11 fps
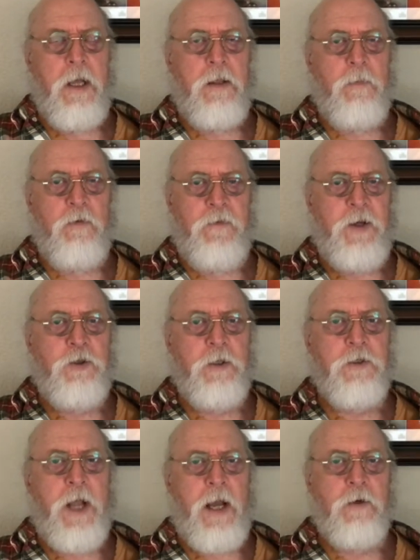The professional
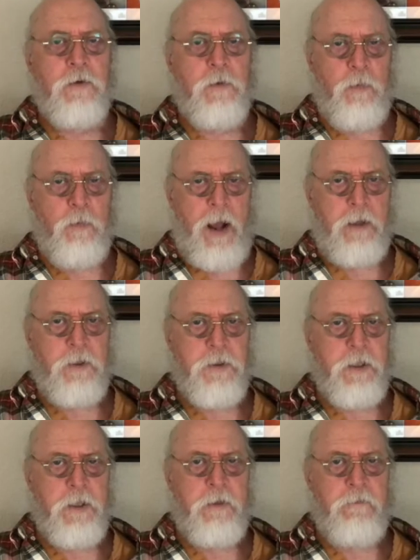standards of
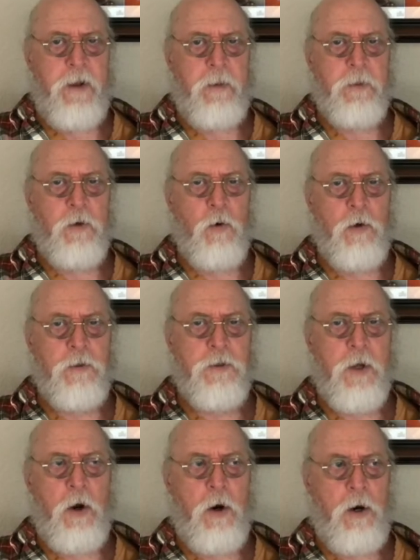practice in the family
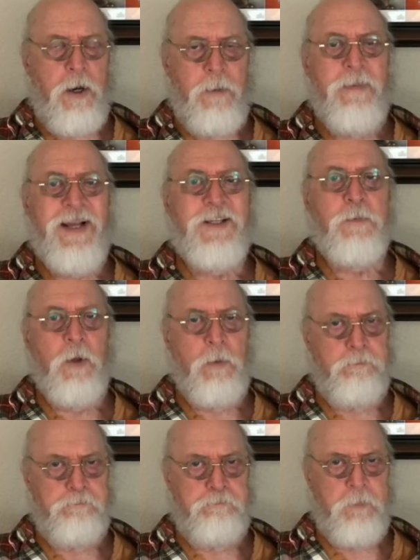courts are
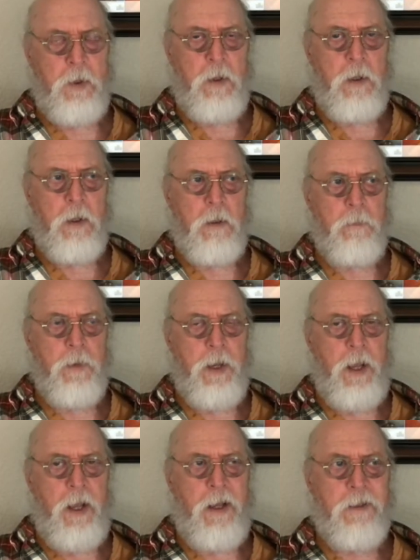abysmal.
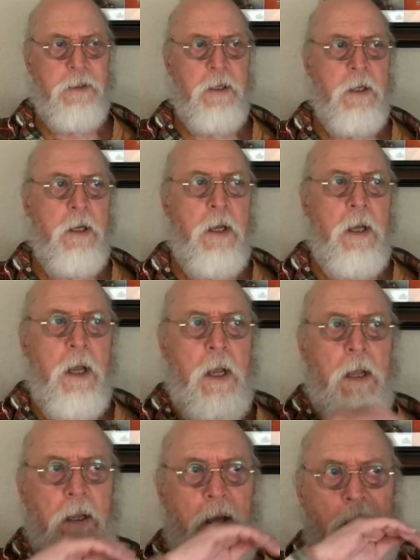And
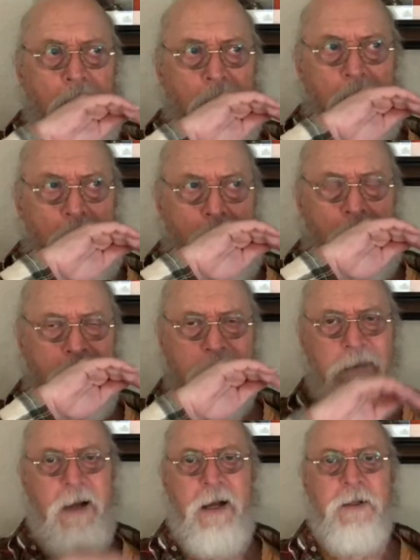
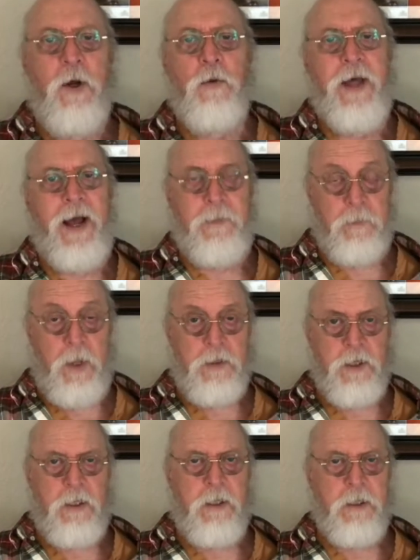I know that
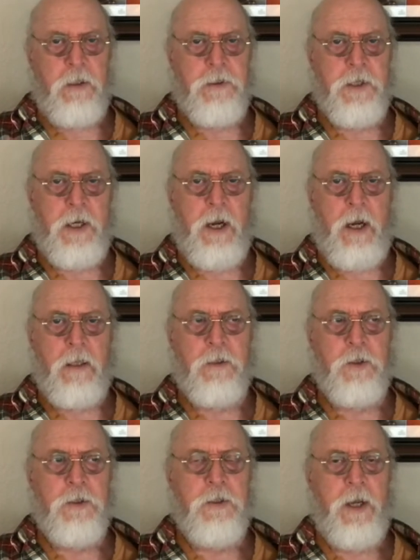as a clinical
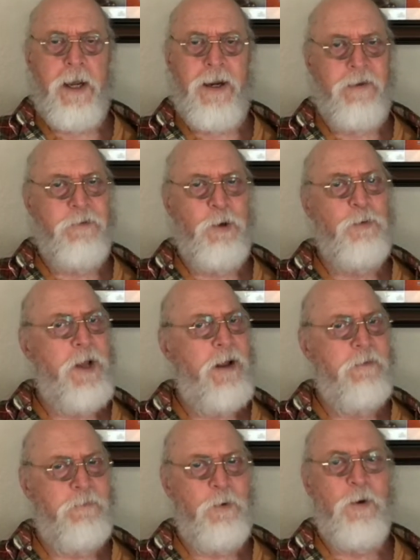psychologist, and I've known
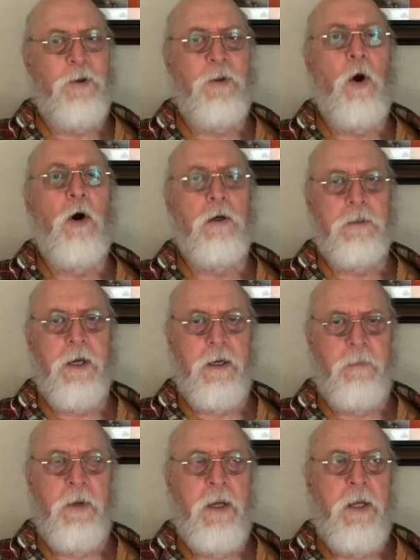that for a long
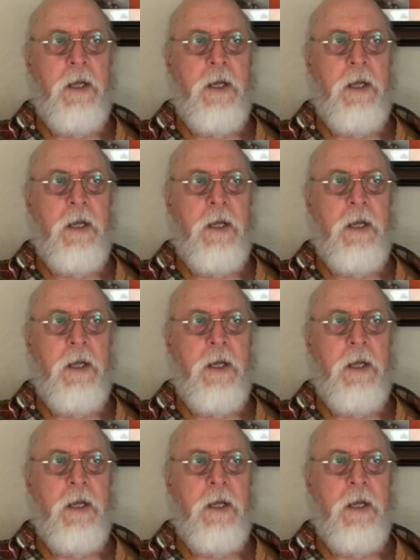time.